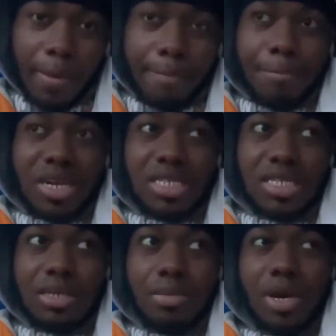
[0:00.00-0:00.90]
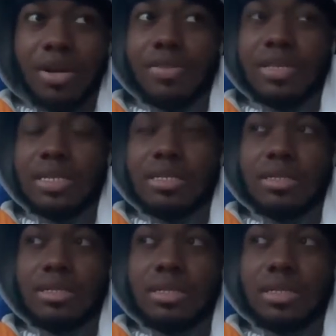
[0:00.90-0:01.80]
much better than
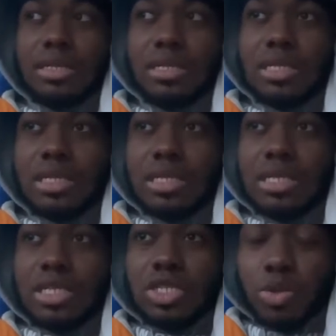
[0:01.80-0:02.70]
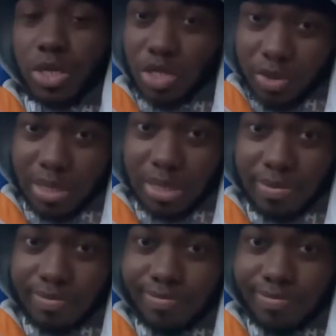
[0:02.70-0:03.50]
2020.